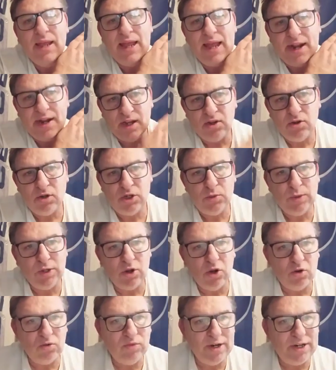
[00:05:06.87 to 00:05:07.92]
and of course, we've
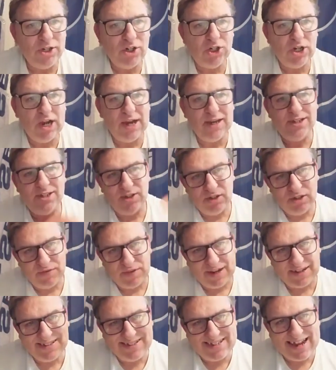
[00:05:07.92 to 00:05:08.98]
got Reece James, who's
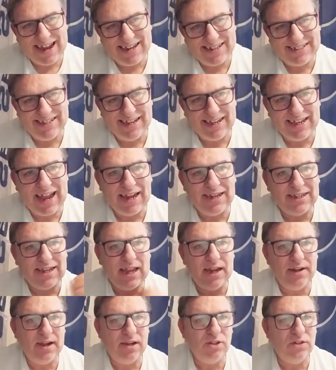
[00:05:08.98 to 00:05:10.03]
fantastic getting
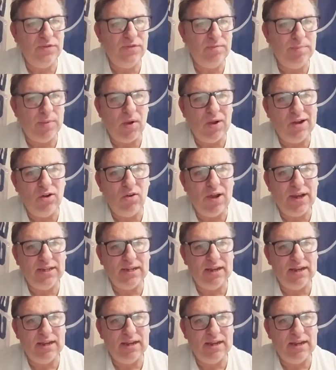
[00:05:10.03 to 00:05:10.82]
down those byline,